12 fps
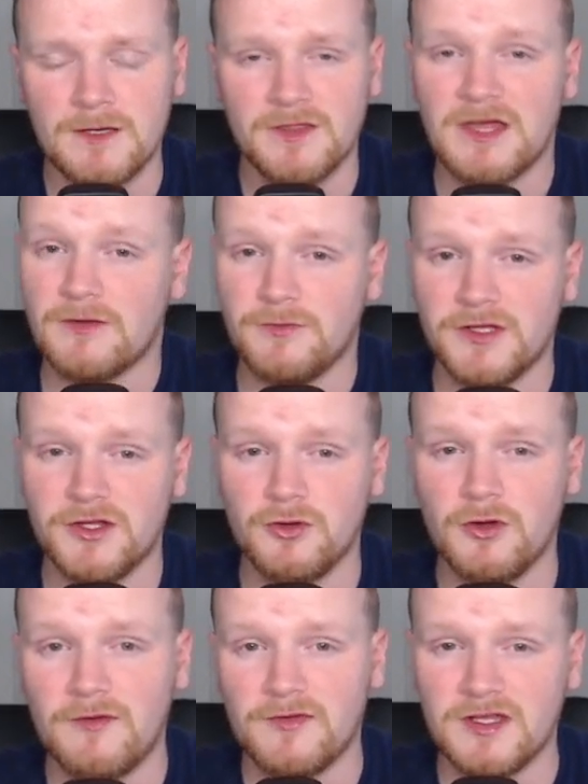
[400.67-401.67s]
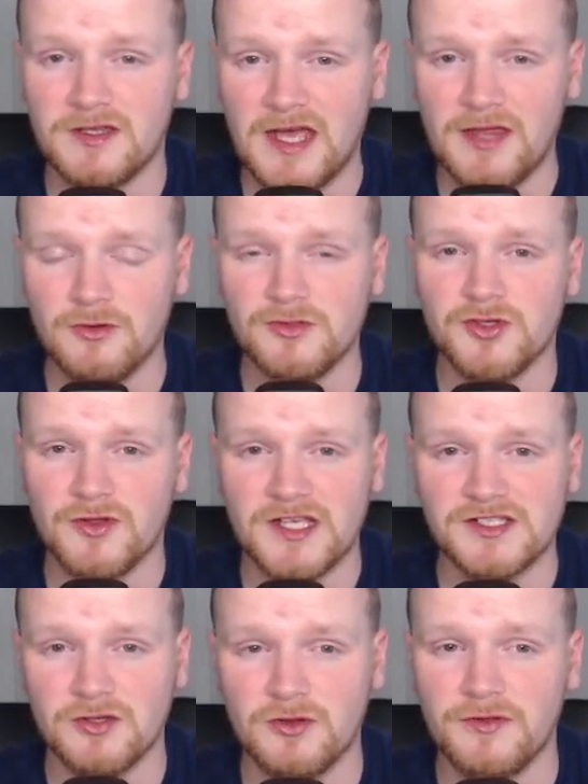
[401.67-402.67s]
Thankfully, they don't have any debt though, so
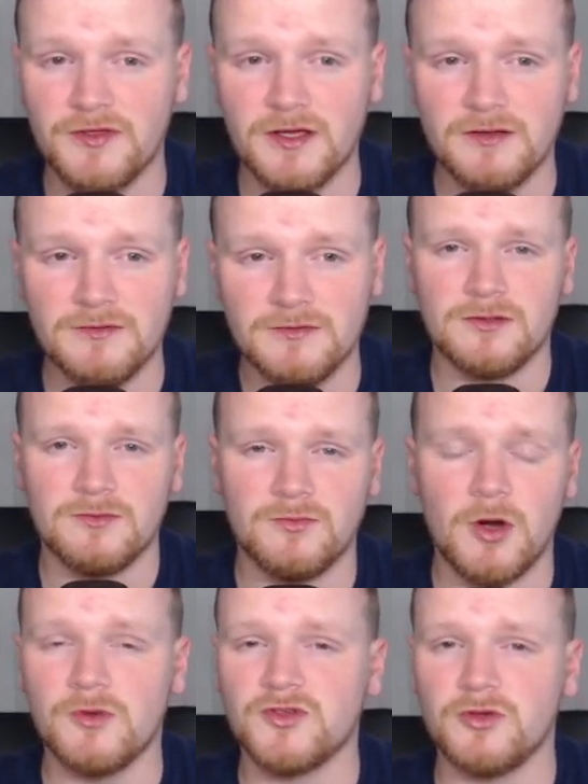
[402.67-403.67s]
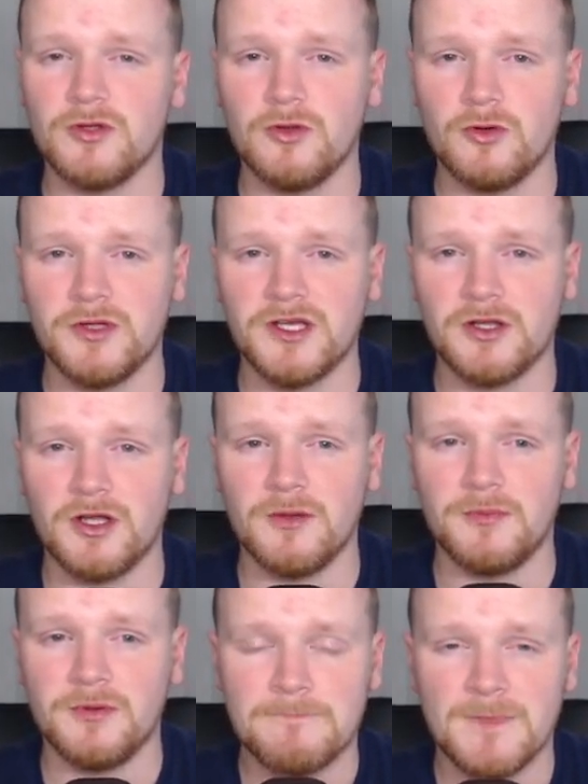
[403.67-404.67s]
that's a good thing. But always going to a low league
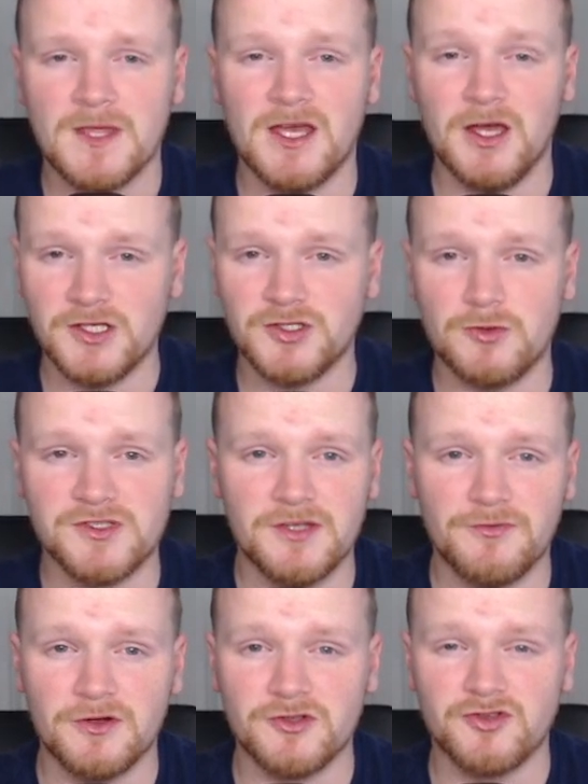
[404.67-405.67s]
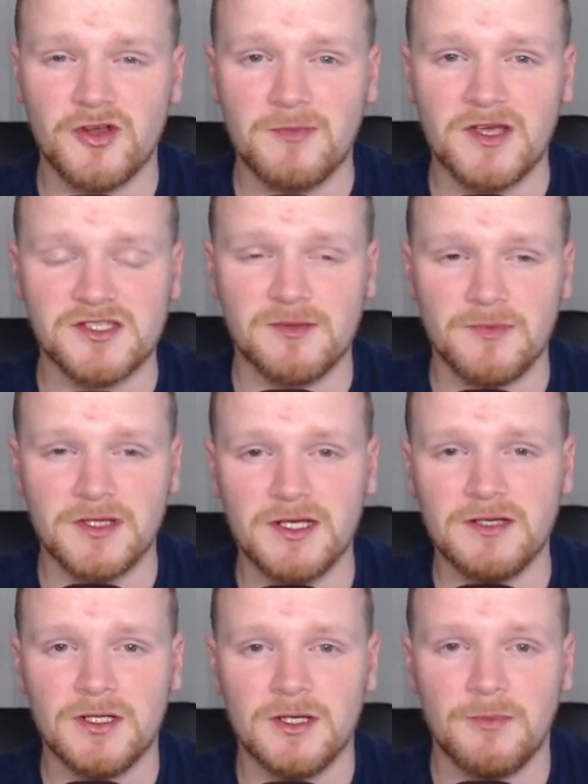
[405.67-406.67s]
club, it is always difficult to try and make some money.
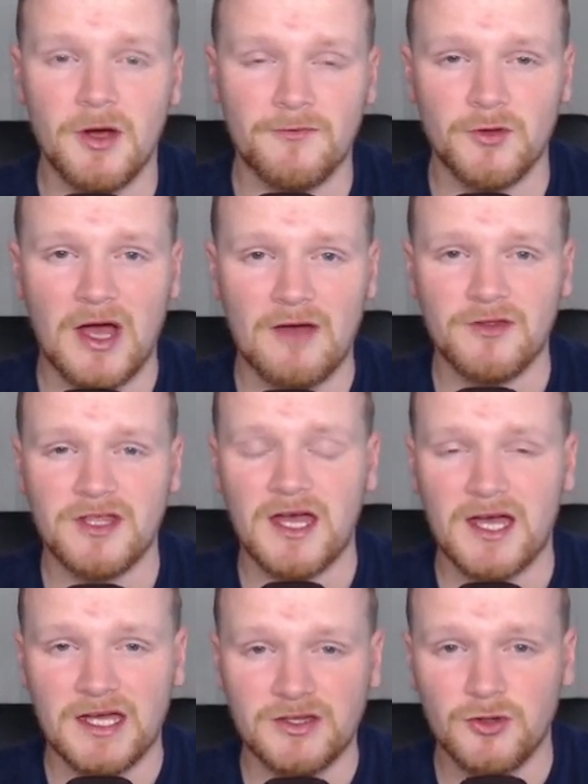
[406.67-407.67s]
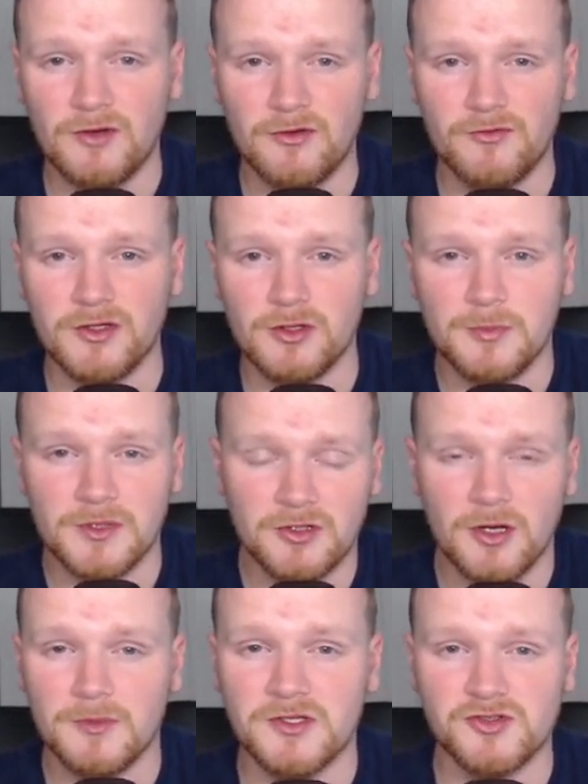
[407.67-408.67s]
But if you haven't yet, I do have a video up in the
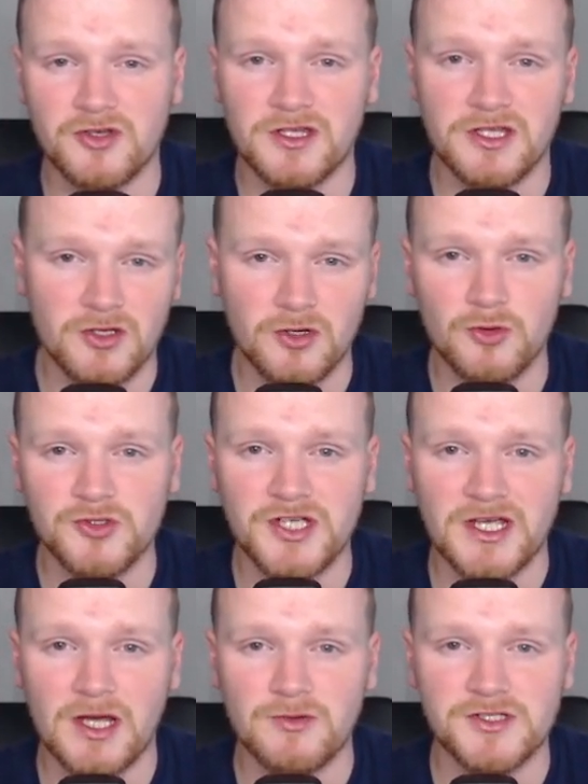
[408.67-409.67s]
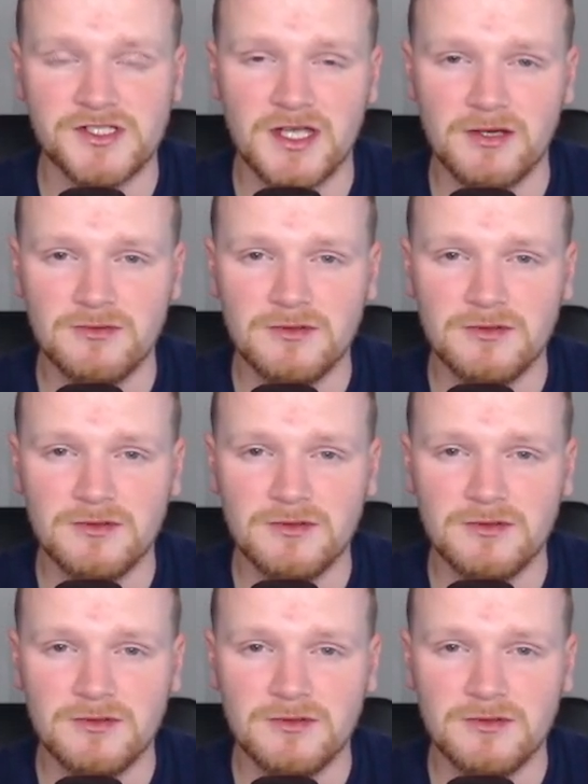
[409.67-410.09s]
top of the screen that you can go and check out just now.